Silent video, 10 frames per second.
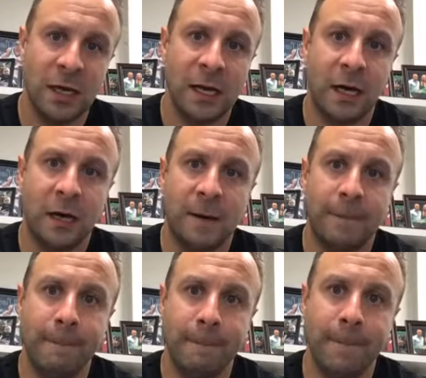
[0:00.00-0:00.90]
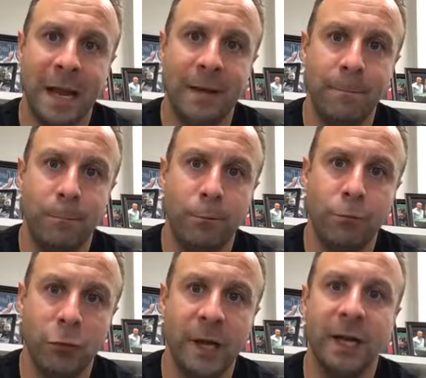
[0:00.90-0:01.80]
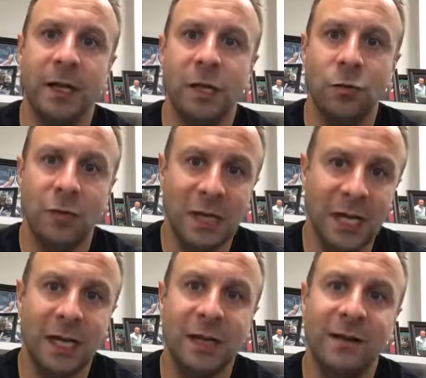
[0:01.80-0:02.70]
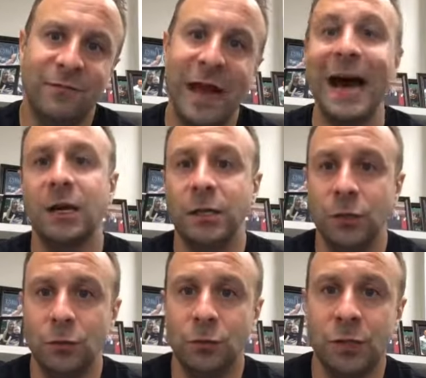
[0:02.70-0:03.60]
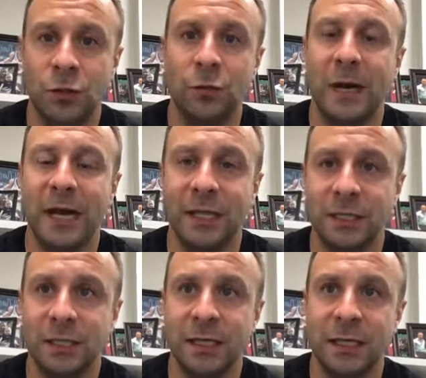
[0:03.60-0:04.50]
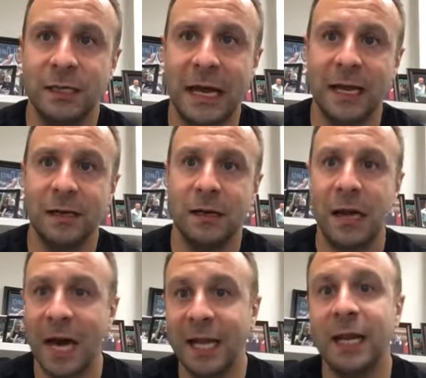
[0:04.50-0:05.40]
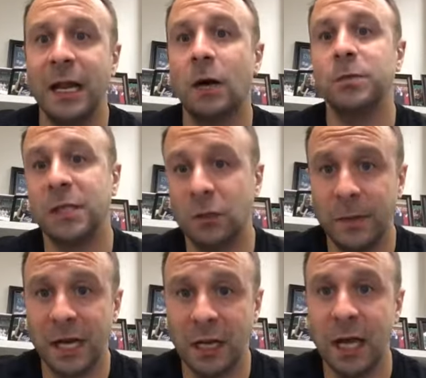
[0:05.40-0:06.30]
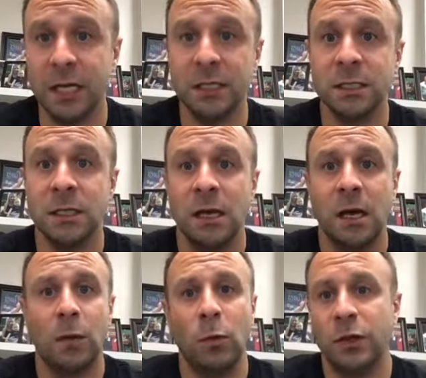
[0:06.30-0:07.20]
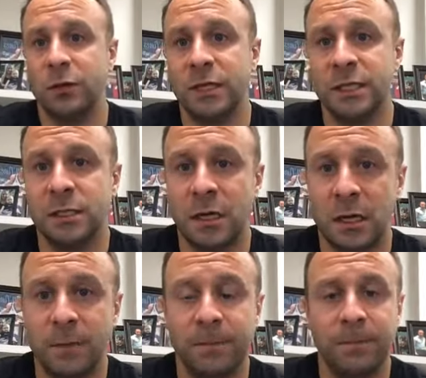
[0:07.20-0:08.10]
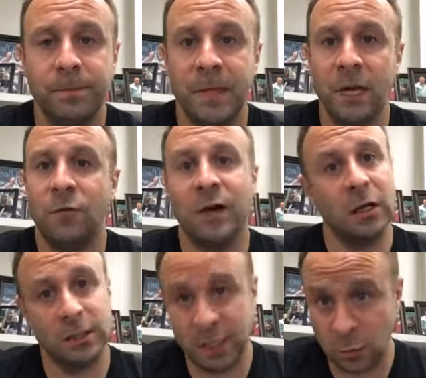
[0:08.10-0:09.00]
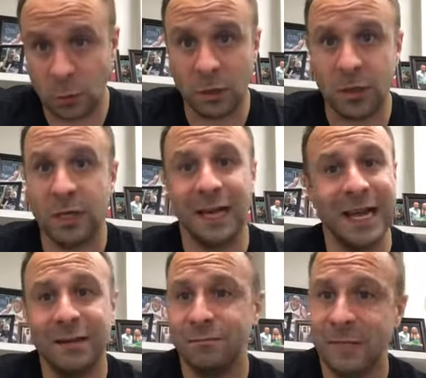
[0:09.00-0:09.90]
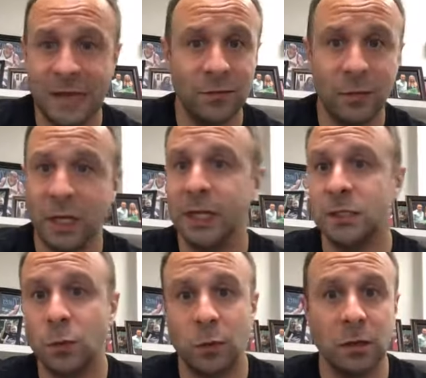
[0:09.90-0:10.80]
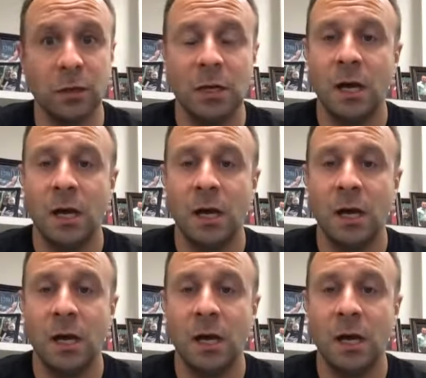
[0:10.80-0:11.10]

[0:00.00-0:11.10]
and bring a unique value to my agency that I can help sell to my clients, whether it's volunteer work, again, haven't played a sport,